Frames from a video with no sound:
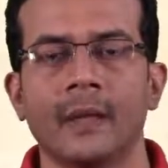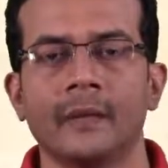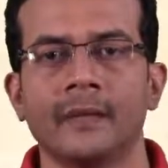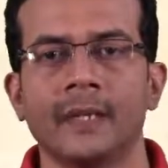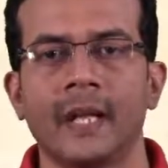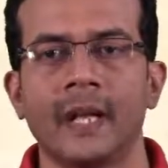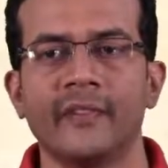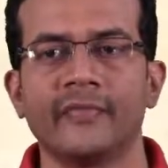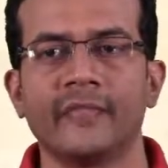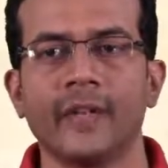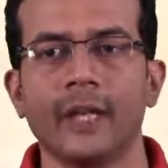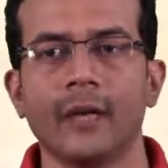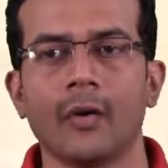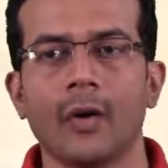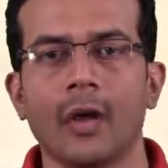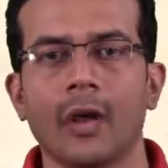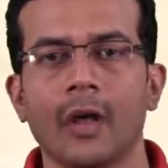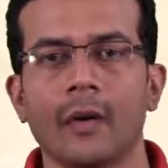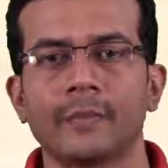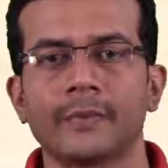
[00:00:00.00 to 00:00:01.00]
the Nifty
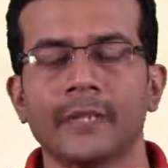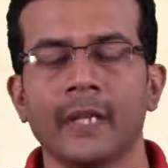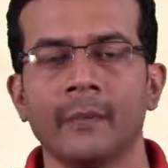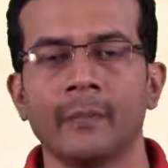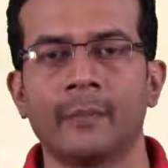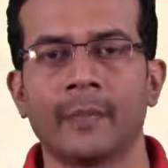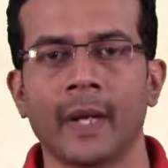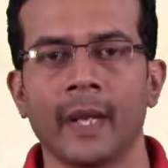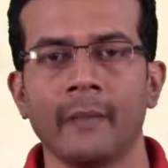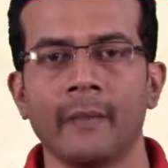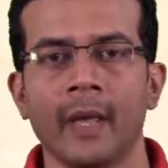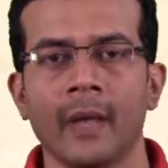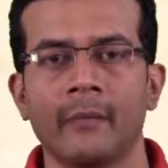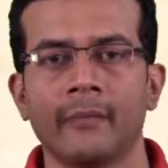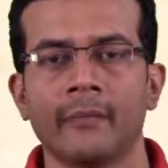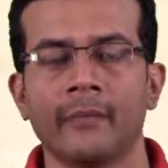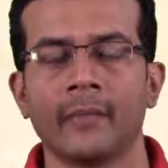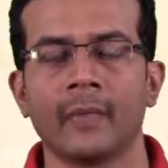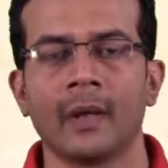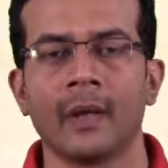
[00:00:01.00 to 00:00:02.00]
call option
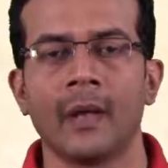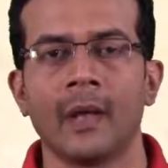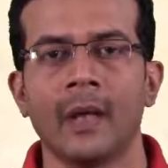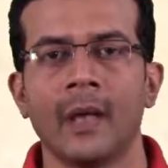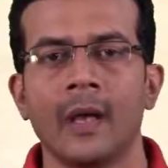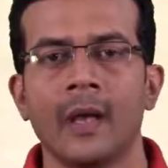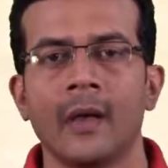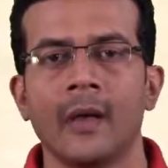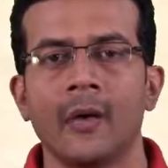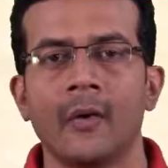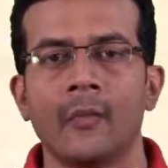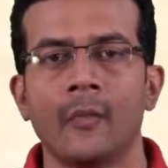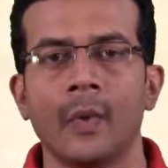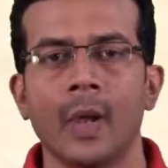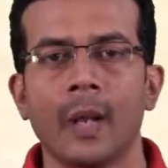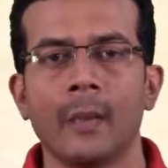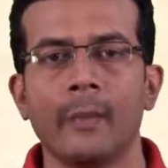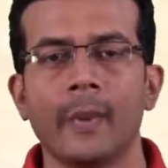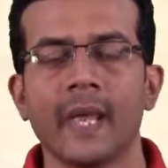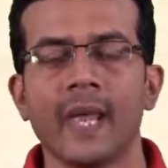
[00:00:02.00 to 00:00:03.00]
premium
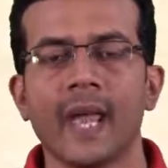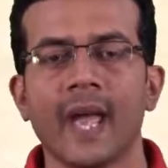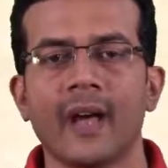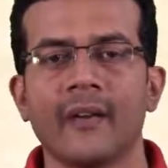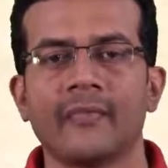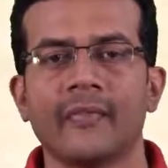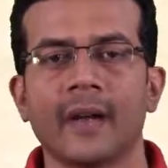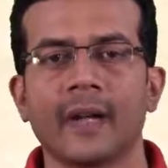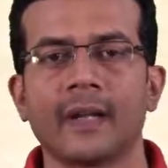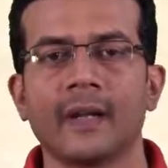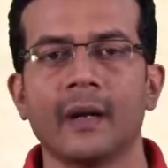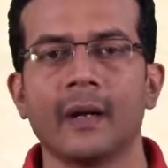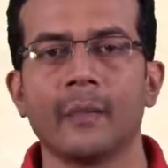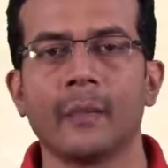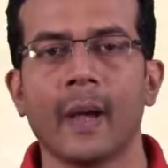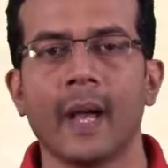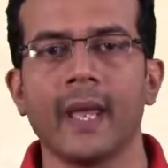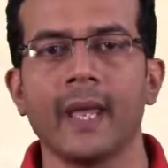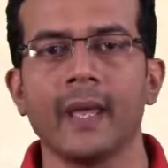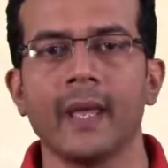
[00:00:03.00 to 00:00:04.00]
will be affected
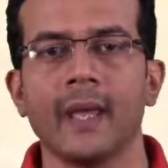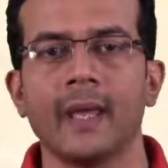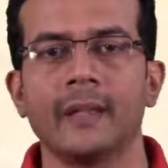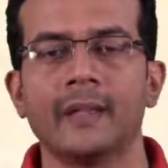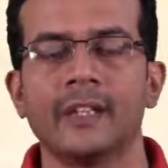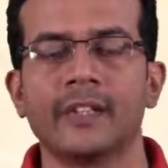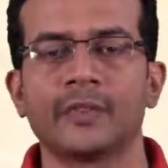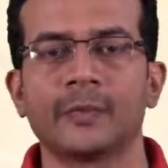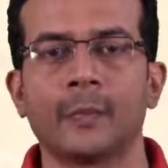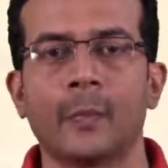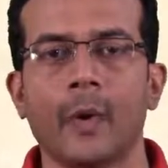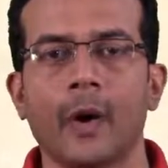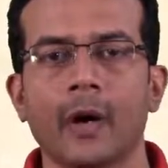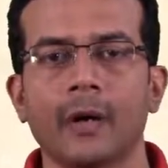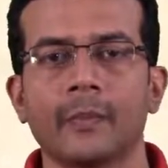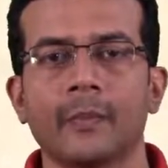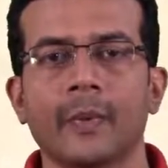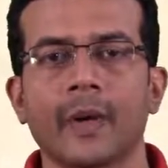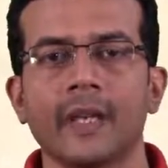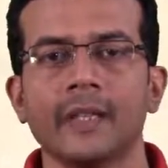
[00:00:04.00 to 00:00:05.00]
by the
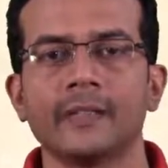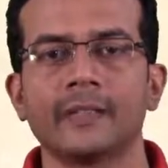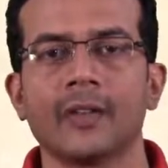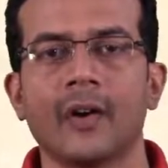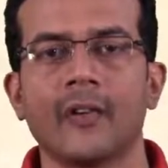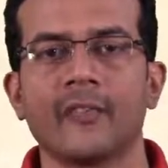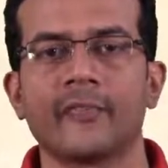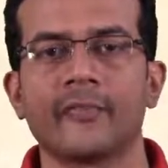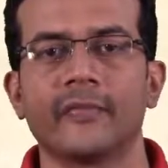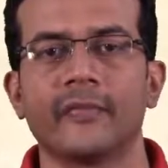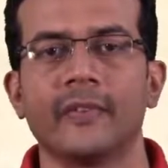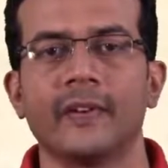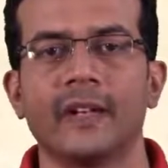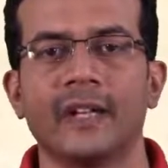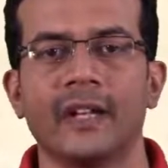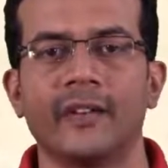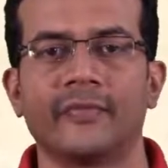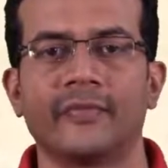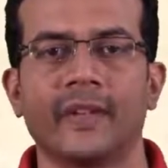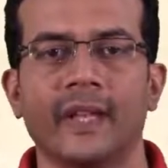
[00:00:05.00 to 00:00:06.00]
spot price of
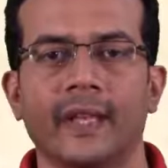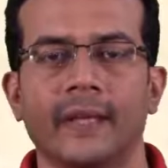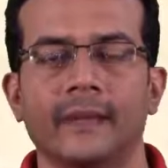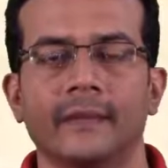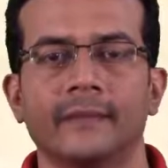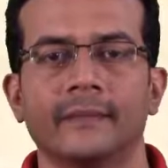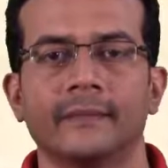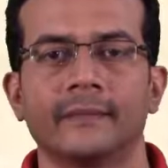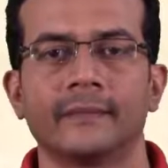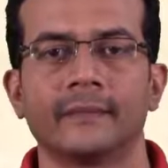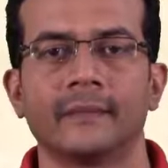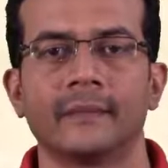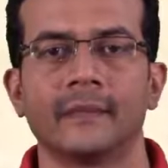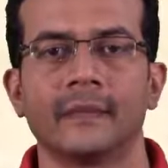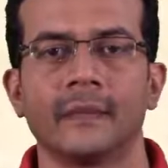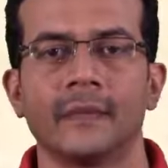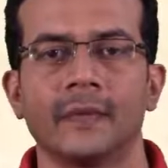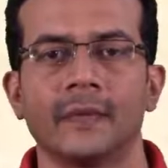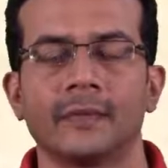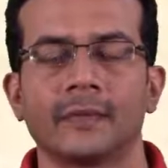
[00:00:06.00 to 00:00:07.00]
Nifty.
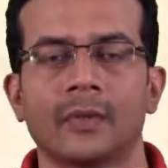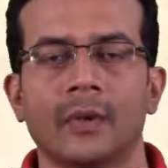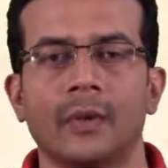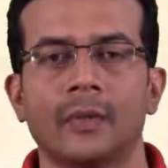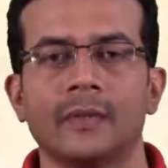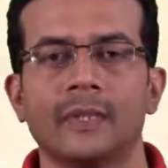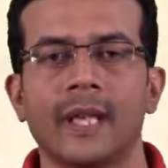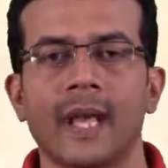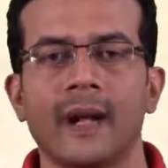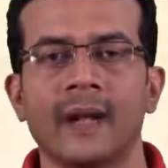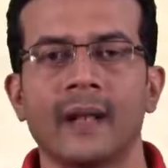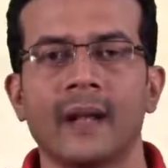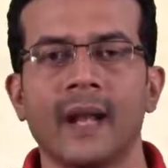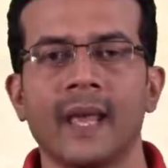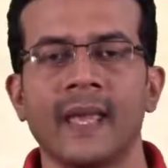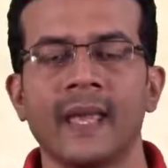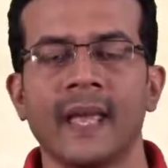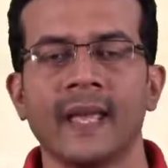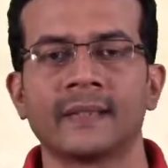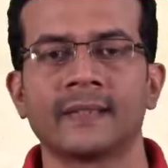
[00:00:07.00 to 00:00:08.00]
So, the
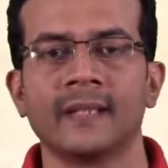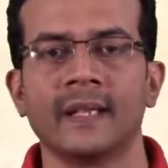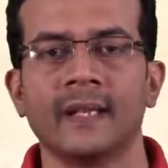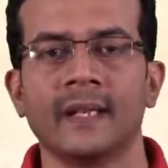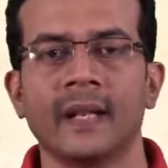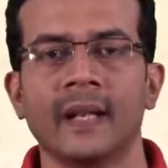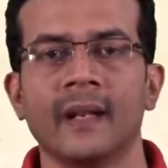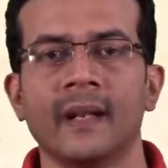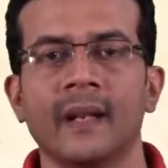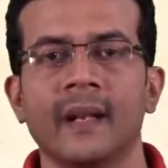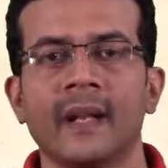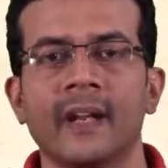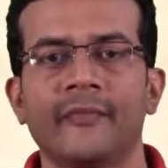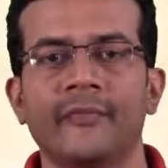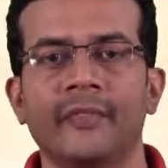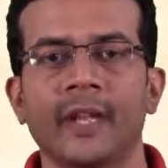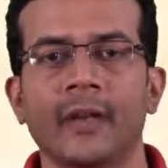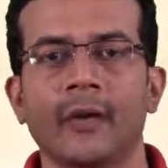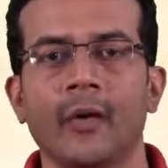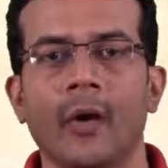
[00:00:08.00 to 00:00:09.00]
underlying asset in
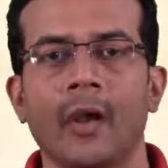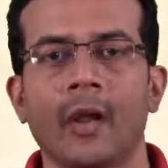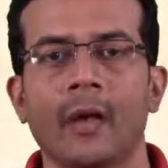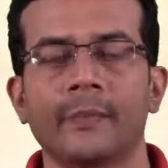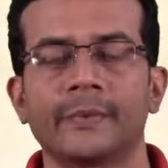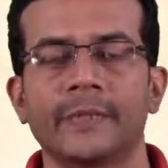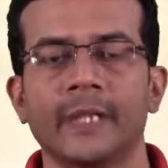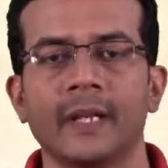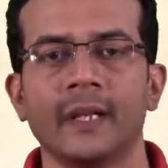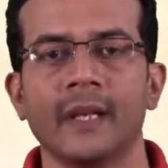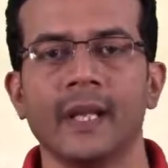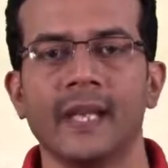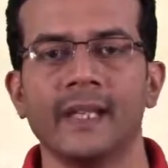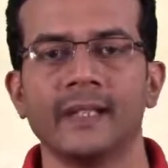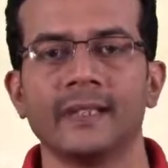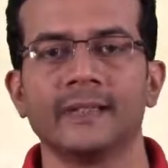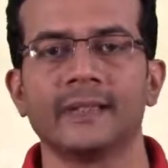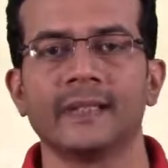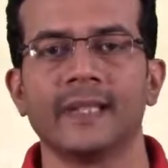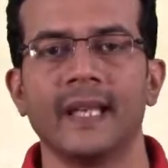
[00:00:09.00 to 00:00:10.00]
Nifty call option
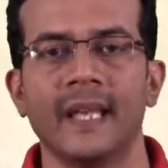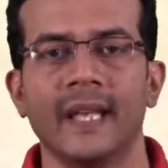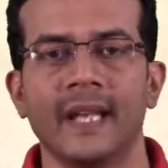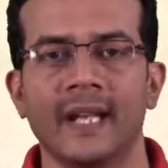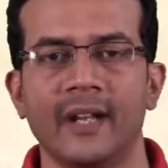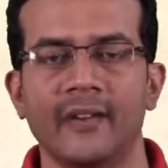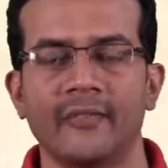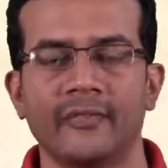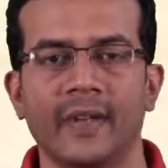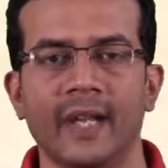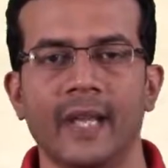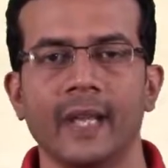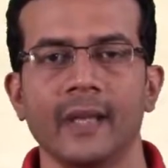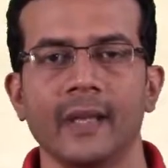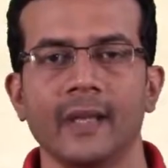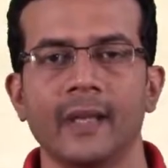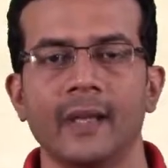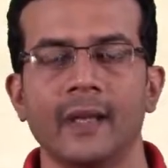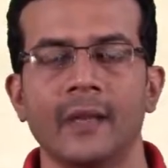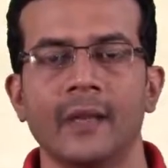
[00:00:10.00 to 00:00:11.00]
is Nifty.
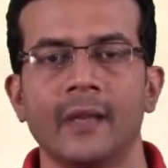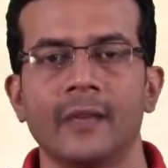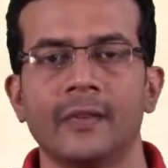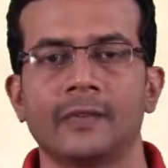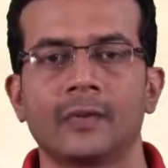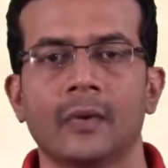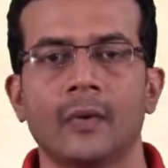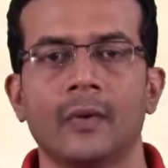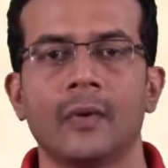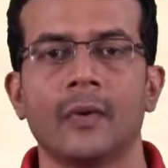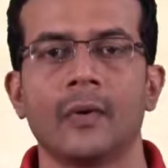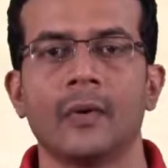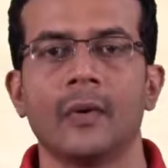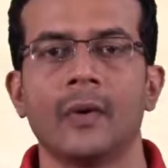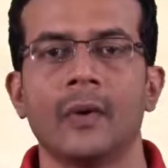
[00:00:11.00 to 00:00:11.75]
So,